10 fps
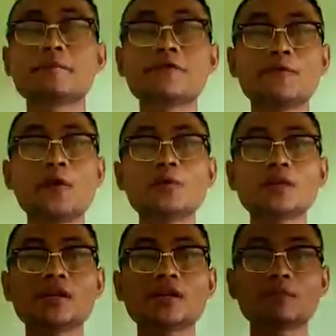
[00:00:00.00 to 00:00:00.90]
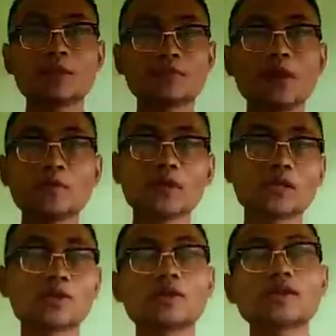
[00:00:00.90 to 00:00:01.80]
before we
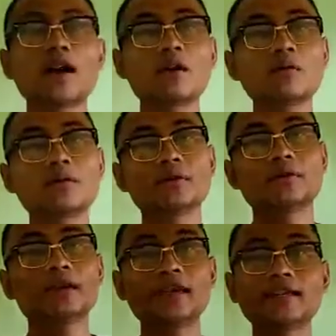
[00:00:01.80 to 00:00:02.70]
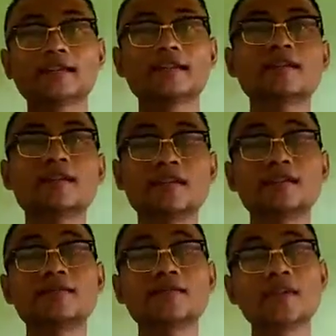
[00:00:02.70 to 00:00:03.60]
close our lesson in
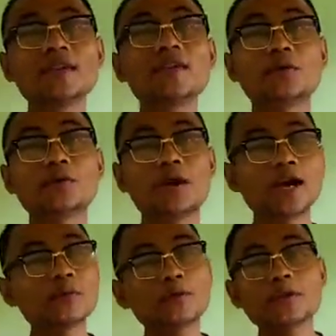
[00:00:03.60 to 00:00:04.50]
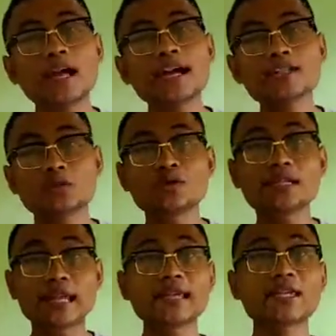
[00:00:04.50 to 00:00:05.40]
this video, I would like to
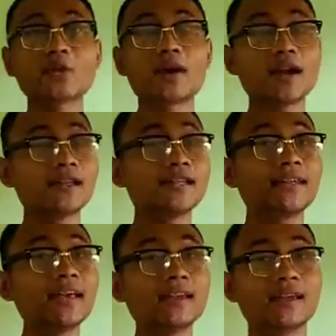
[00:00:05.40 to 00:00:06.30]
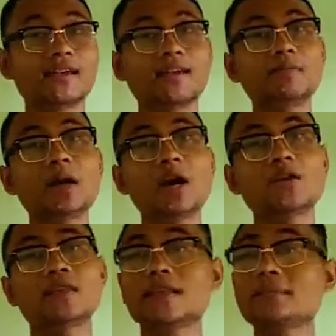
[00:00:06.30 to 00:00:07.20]
take your understanding
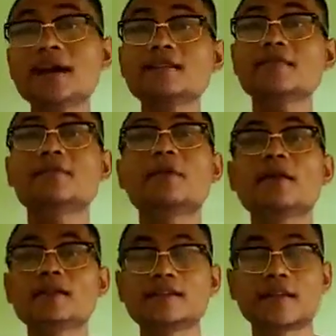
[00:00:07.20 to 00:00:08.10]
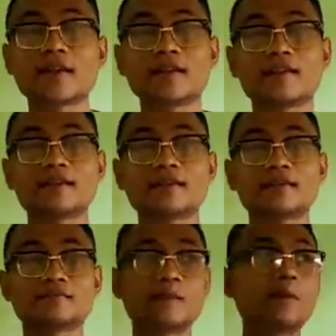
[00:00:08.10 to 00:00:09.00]
about the passive voice and
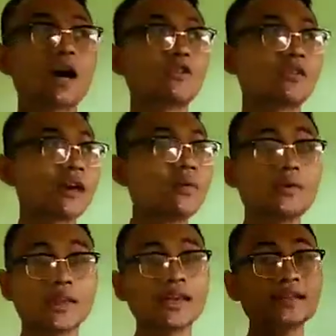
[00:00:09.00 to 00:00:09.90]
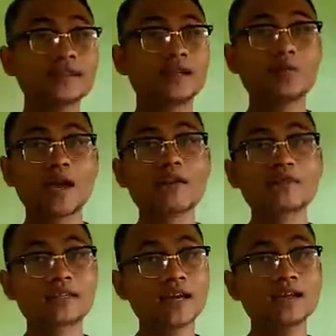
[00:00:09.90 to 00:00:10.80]
about our lesson that we have
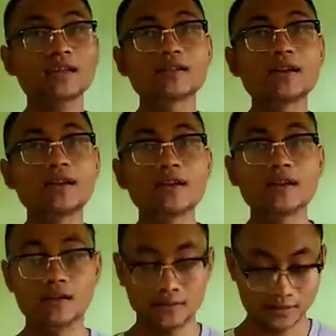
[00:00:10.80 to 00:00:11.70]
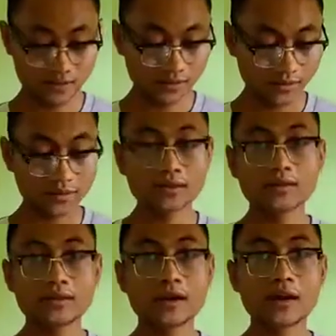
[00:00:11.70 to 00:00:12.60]
studied.
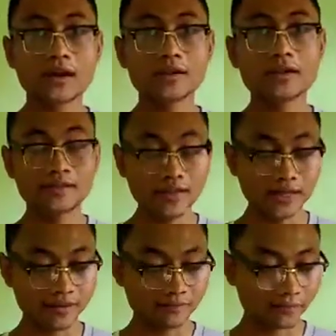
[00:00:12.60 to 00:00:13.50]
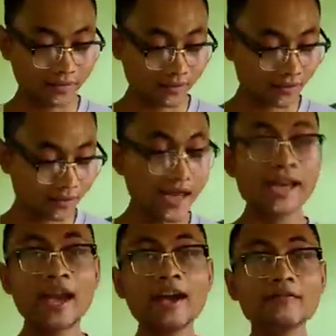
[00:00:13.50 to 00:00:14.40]
Now, today, I
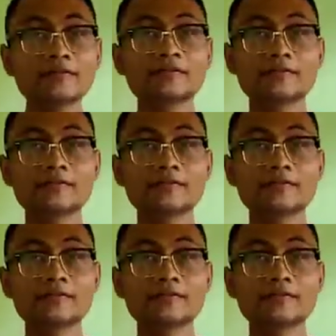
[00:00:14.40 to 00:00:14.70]
have